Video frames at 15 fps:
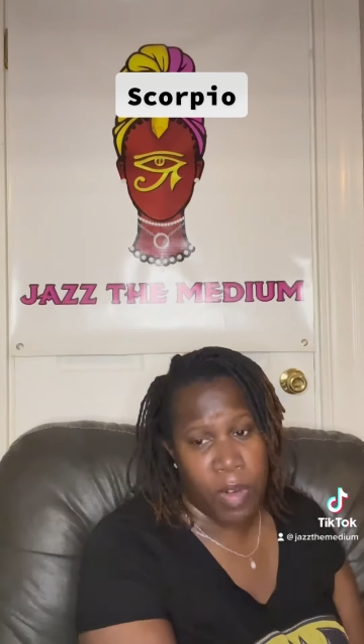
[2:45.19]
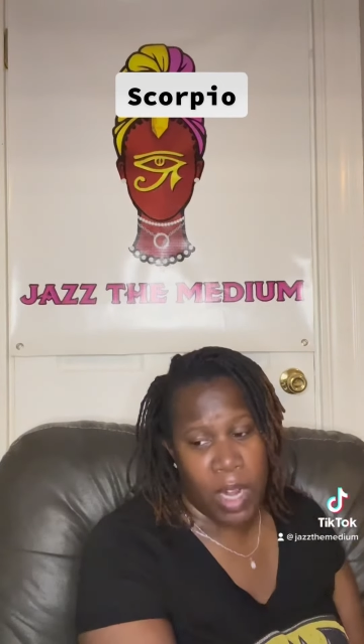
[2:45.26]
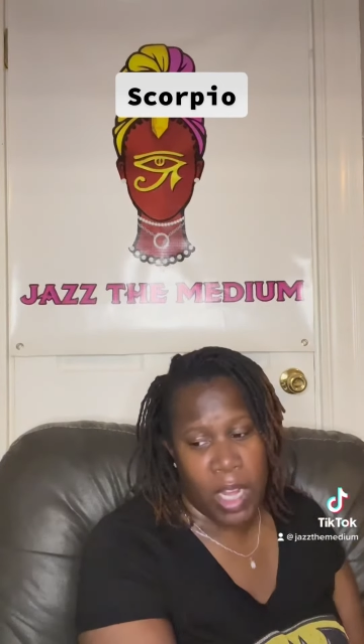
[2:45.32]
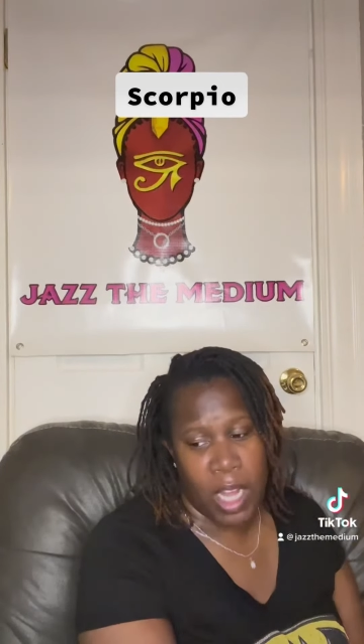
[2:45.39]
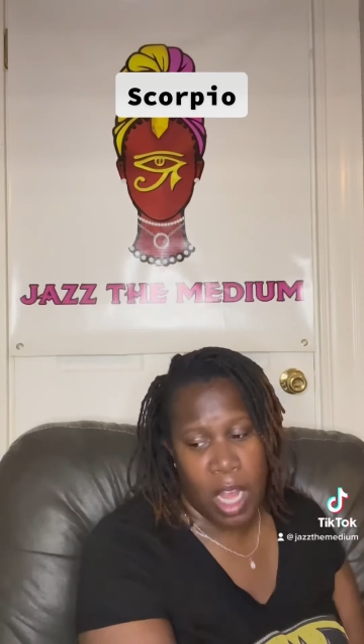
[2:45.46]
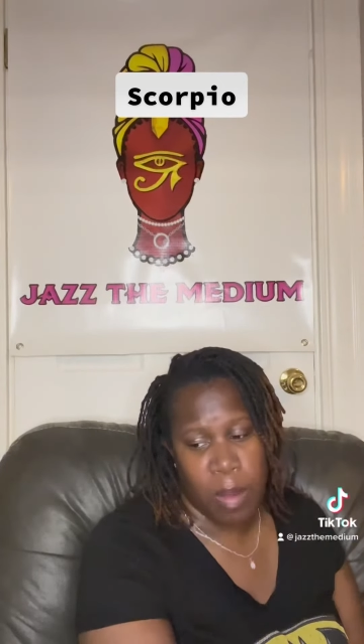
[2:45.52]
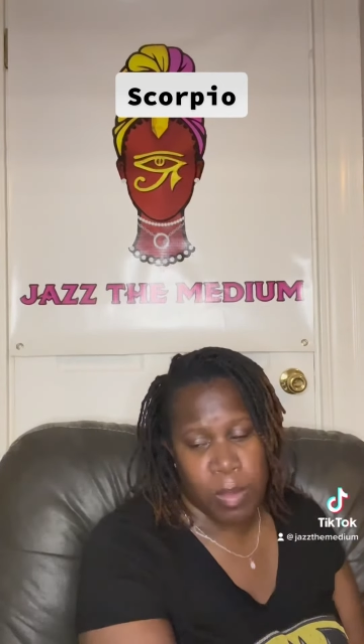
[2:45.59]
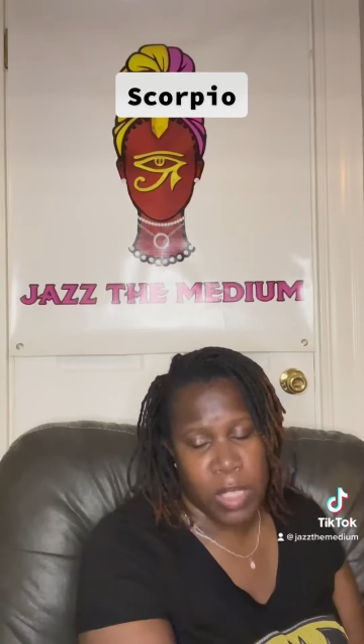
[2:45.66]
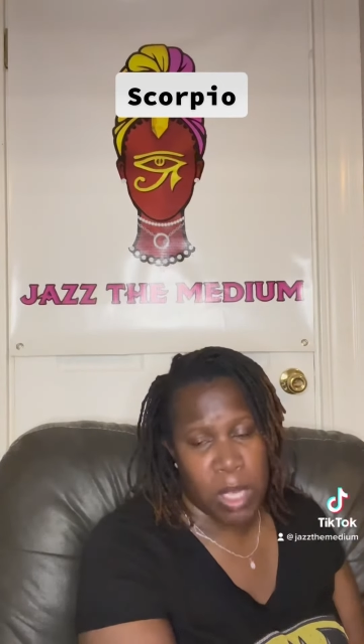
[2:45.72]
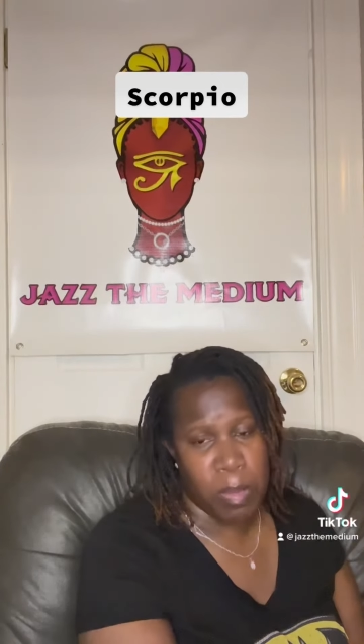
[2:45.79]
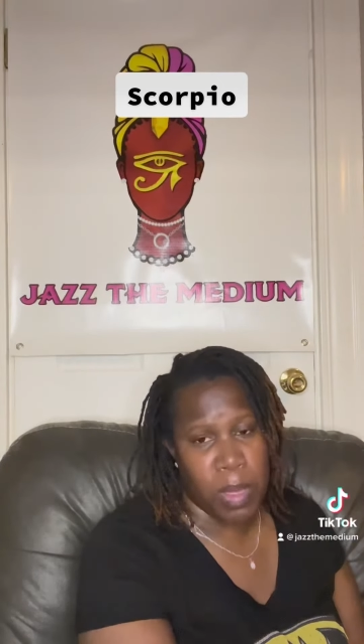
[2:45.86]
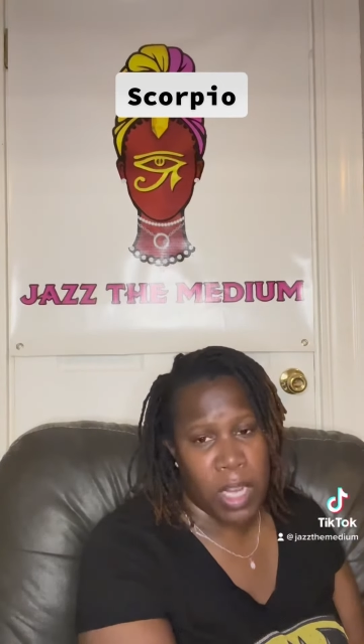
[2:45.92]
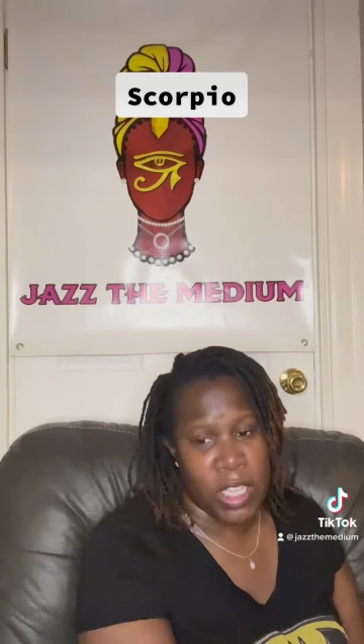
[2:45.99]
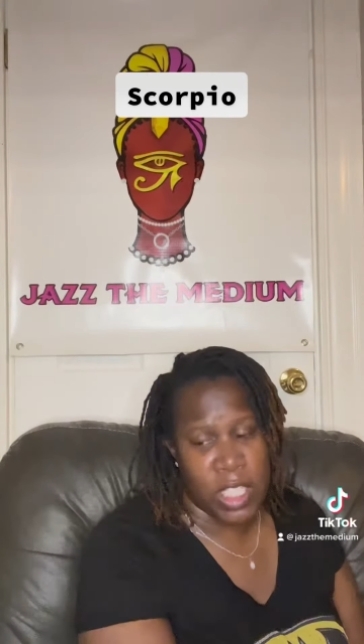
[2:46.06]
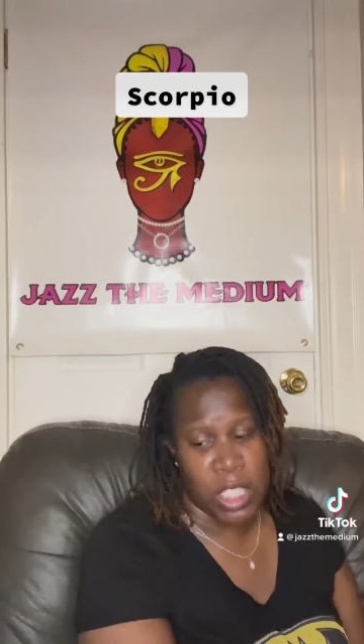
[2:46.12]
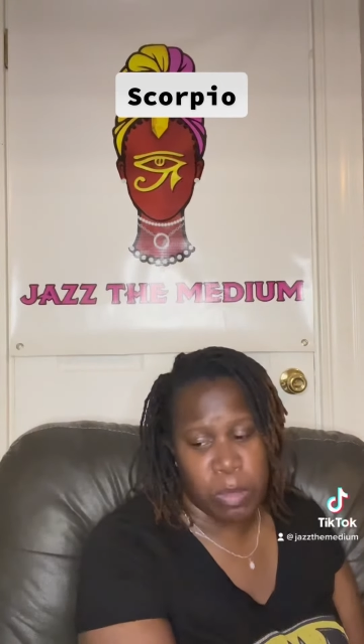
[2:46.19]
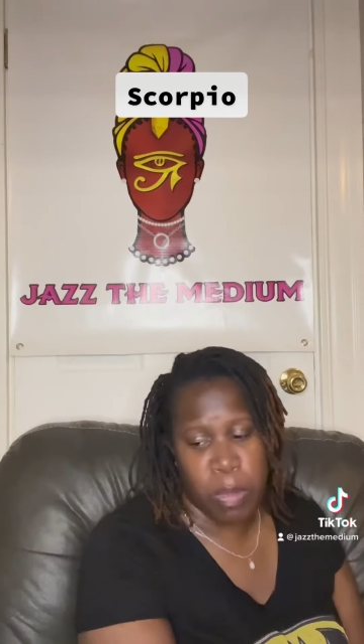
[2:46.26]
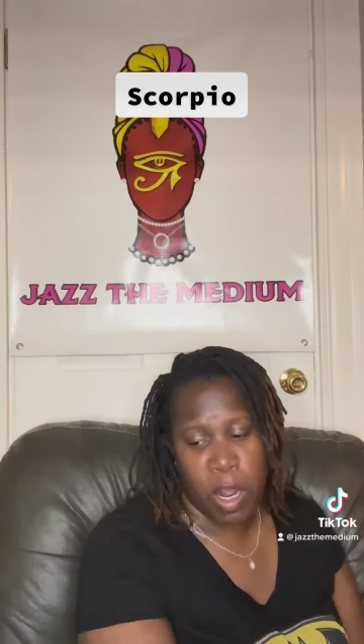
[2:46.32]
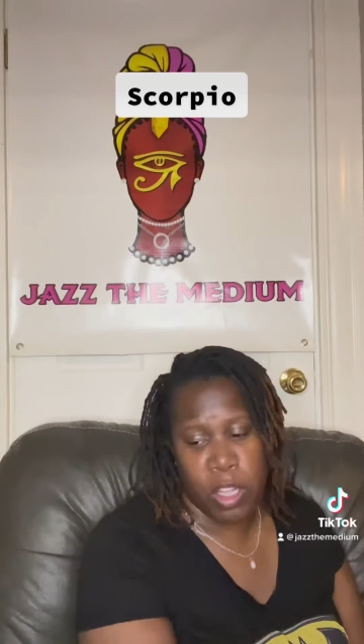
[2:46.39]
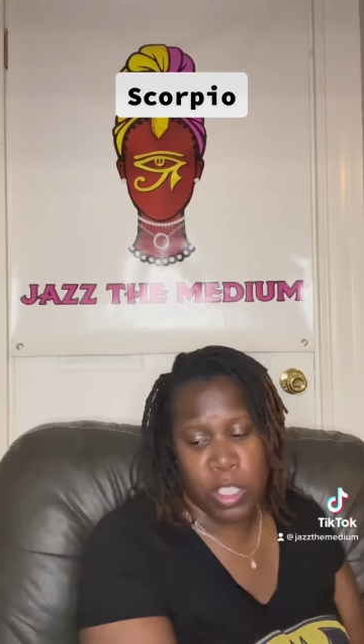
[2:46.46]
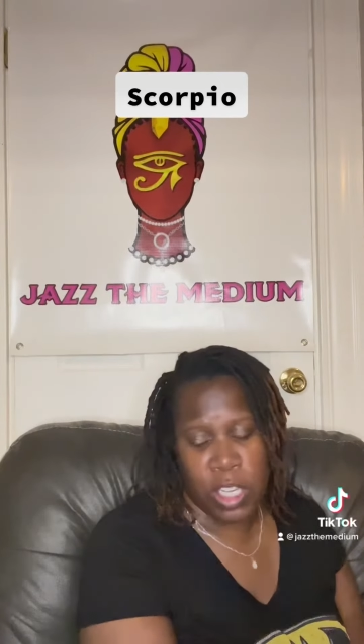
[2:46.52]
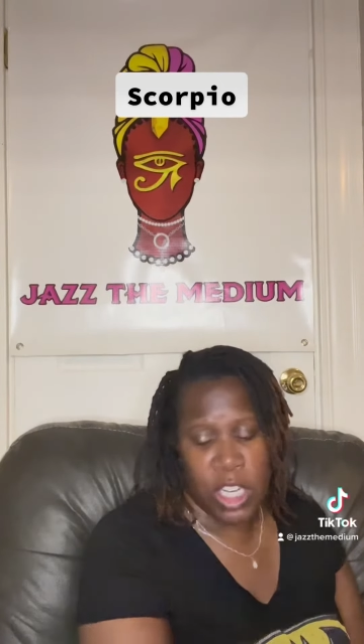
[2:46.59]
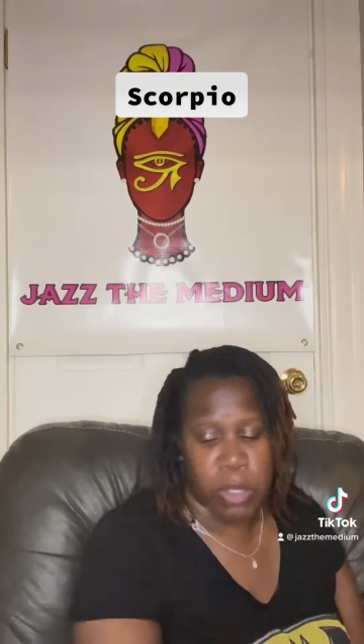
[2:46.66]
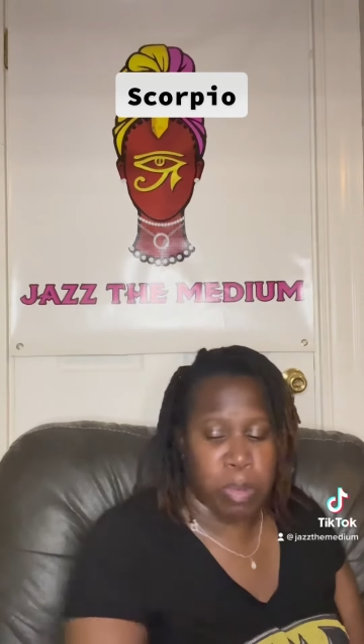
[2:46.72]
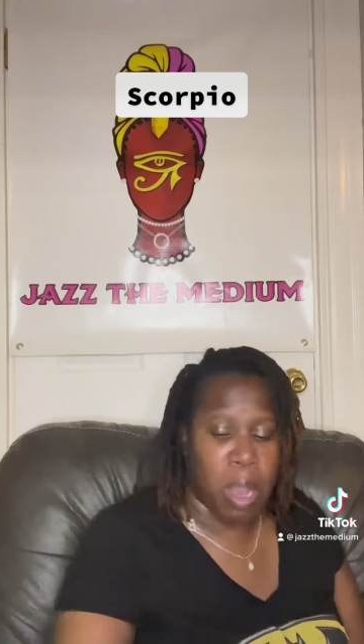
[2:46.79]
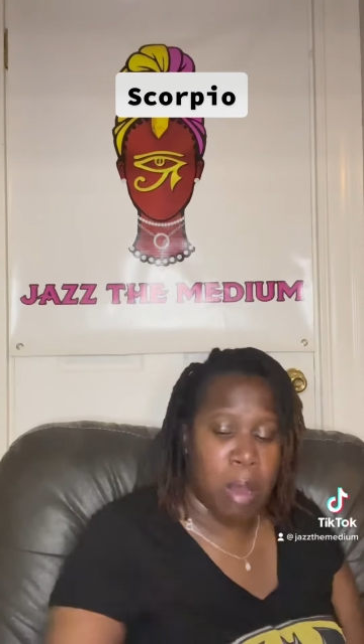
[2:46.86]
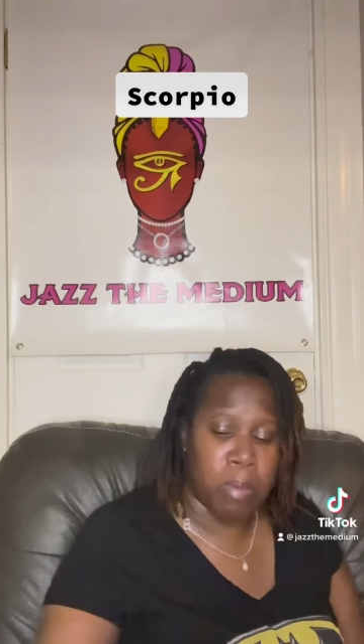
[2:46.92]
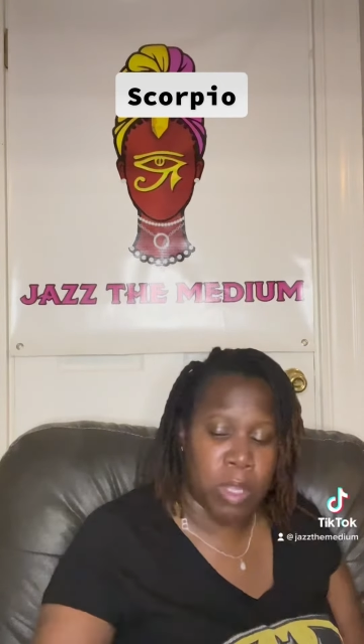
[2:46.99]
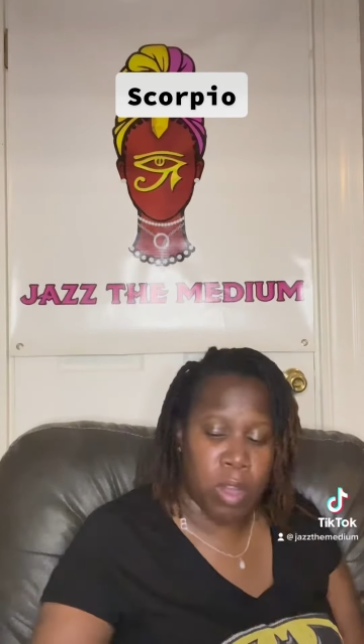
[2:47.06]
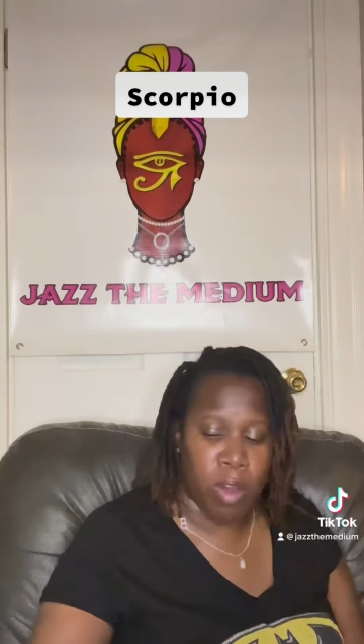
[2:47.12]
that comes in because this person is
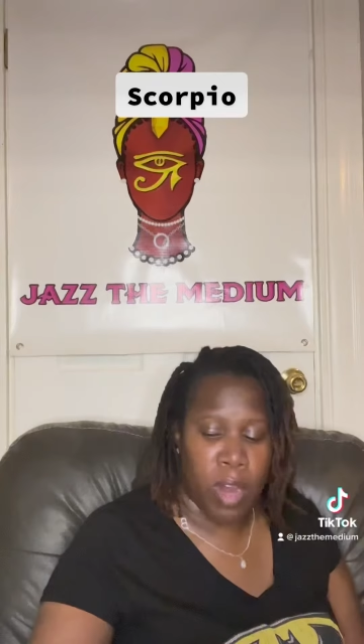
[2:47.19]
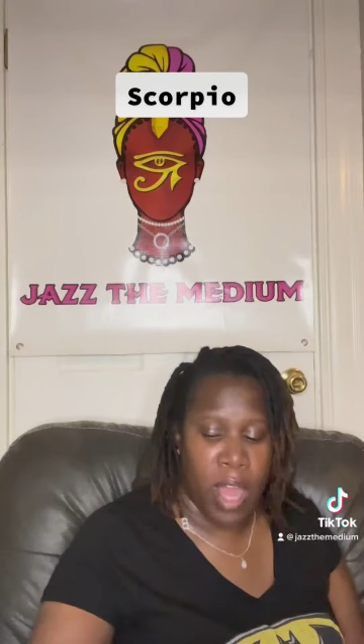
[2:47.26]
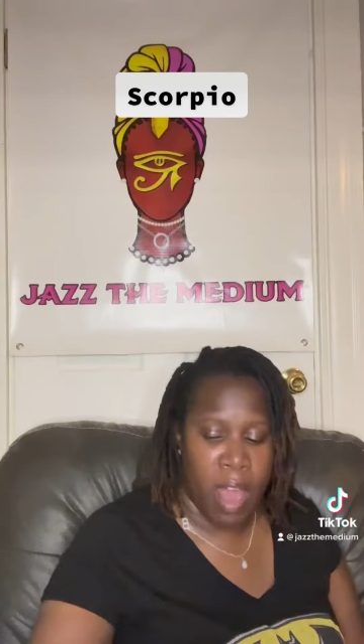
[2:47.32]
probably going to